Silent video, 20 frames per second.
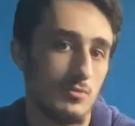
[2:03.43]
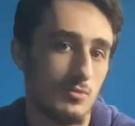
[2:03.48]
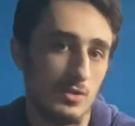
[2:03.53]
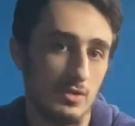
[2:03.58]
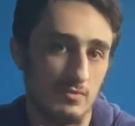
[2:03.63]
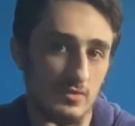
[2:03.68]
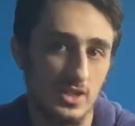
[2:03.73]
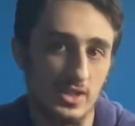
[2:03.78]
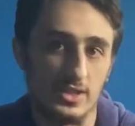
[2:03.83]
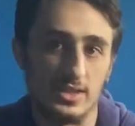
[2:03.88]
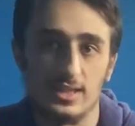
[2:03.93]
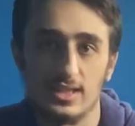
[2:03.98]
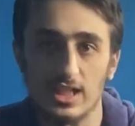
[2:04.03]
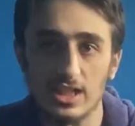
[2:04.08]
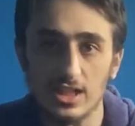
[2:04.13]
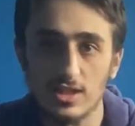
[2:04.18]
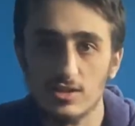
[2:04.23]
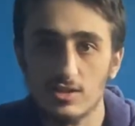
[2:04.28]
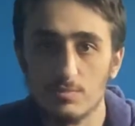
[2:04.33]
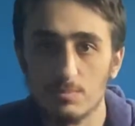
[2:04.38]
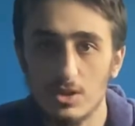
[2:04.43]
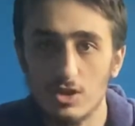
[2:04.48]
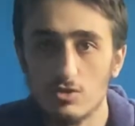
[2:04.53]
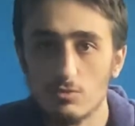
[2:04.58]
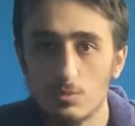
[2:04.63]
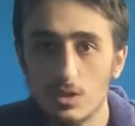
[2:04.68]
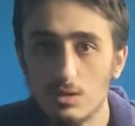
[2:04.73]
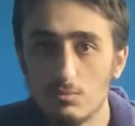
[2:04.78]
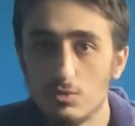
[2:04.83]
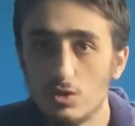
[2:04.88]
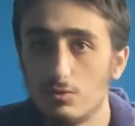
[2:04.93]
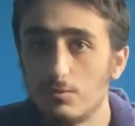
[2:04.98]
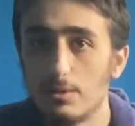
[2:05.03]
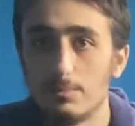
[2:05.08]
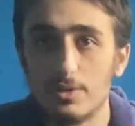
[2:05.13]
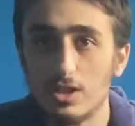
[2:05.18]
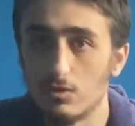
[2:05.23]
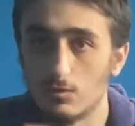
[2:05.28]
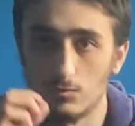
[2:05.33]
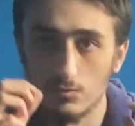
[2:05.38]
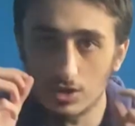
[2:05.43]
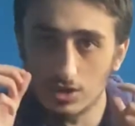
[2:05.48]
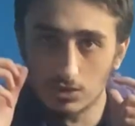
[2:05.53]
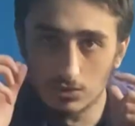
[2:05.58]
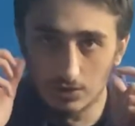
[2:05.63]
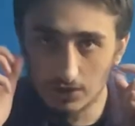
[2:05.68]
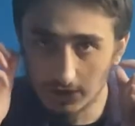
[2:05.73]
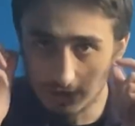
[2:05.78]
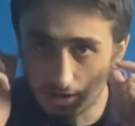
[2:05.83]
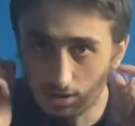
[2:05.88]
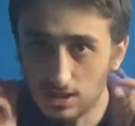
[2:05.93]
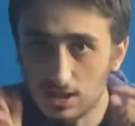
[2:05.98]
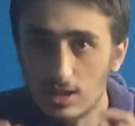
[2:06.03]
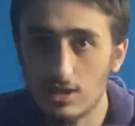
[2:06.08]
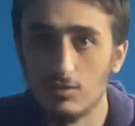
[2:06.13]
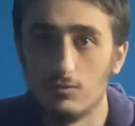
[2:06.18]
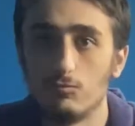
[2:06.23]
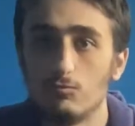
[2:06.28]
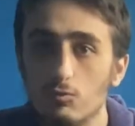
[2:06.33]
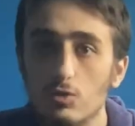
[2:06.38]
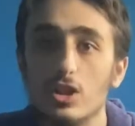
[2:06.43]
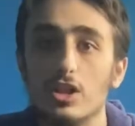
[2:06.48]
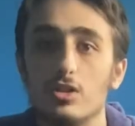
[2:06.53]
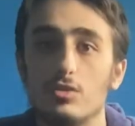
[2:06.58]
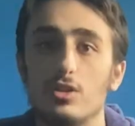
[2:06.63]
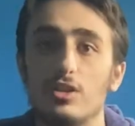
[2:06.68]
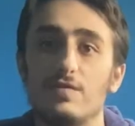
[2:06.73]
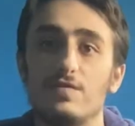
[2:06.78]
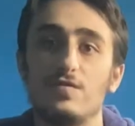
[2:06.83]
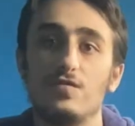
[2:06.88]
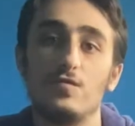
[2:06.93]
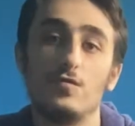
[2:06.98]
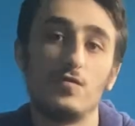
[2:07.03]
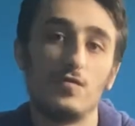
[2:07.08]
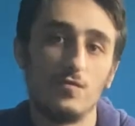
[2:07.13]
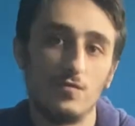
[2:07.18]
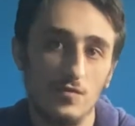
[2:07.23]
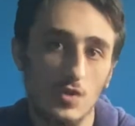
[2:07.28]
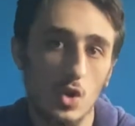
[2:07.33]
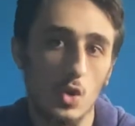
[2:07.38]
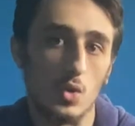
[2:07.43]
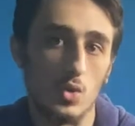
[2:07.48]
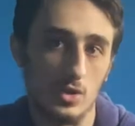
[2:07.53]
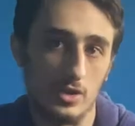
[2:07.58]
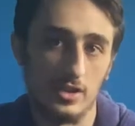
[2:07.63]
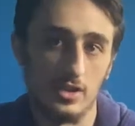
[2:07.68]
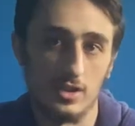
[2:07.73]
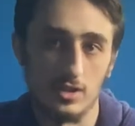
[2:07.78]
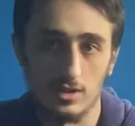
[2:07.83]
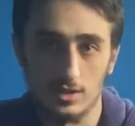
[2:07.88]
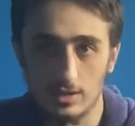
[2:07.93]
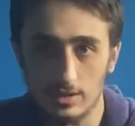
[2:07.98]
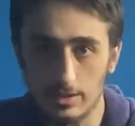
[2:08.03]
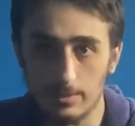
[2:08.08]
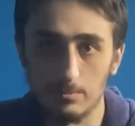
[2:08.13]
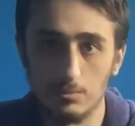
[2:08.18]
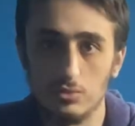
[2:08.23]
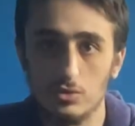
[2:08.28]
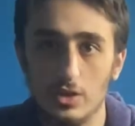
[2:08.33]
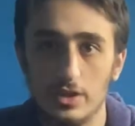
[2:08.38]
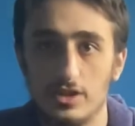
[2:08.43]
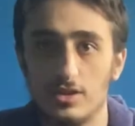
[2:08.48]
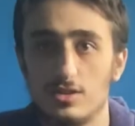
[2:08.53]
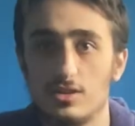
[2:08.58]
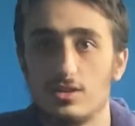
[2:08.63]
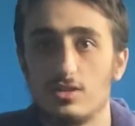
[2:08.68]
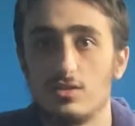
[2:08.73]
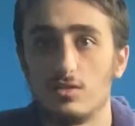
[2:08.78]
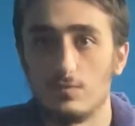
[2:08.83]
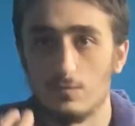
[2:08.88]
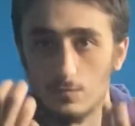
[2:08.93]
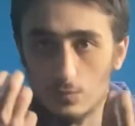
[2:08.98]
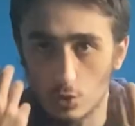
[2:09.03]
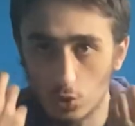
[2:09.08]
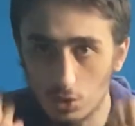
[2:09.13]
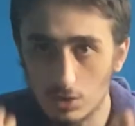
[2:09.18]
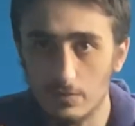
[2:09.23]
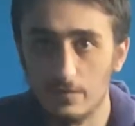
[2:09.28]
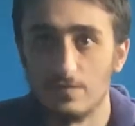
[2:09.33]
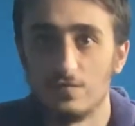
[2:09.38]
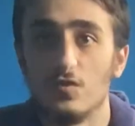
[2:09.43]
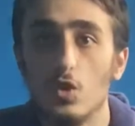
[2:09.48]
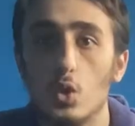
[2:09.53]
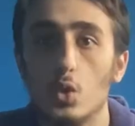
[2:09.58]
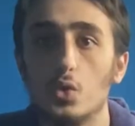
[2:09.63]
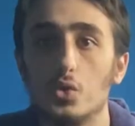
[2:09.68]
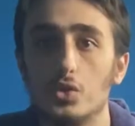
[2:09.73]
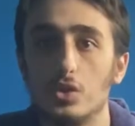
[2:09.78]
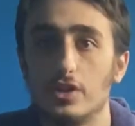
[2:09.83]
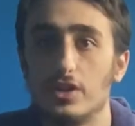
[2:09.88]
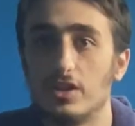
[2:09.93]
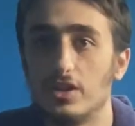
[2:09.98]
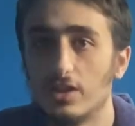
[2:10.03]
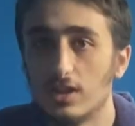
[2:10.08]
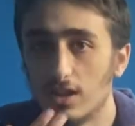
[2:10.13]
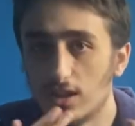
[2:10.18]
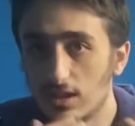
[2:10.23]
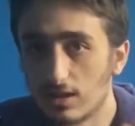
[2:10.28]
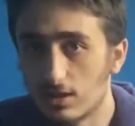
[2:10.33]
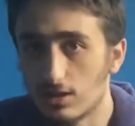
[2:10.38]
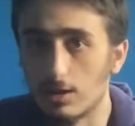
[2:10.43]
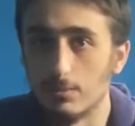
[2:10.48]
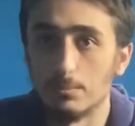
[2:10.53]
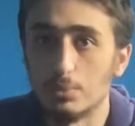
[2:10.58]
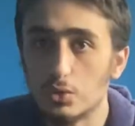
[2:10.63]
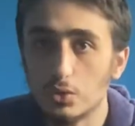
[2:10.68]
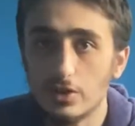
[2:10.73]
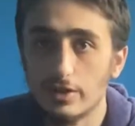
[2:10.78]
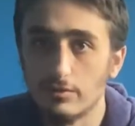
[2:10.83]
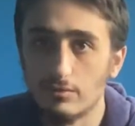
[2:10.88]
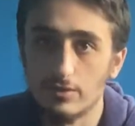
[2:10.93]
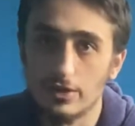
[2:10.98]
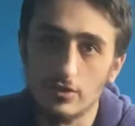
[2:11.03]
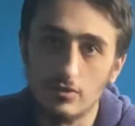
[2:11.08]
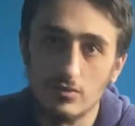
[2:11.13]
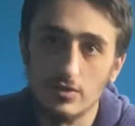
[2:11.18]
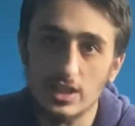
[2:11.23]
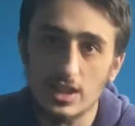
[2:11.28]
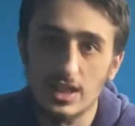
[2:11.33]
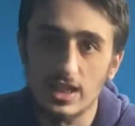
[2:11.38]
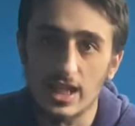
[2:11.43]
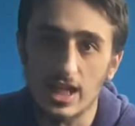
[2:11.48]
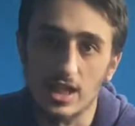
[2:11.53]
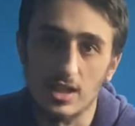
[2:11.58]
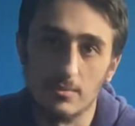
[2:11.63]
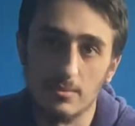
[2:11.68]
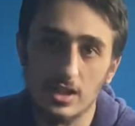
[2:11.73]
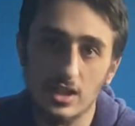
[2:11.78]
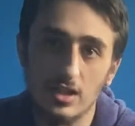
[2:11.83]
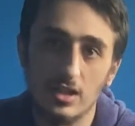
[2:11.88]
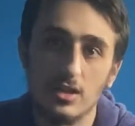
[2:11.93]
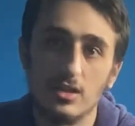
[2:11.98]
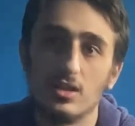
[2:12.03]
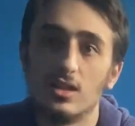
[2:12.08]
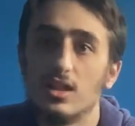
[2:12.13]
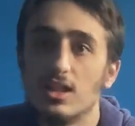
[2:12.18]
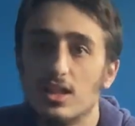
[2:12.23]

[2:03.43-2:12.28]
with the second SpongeBob movie, but really fully embraced, or fully completely 3D animated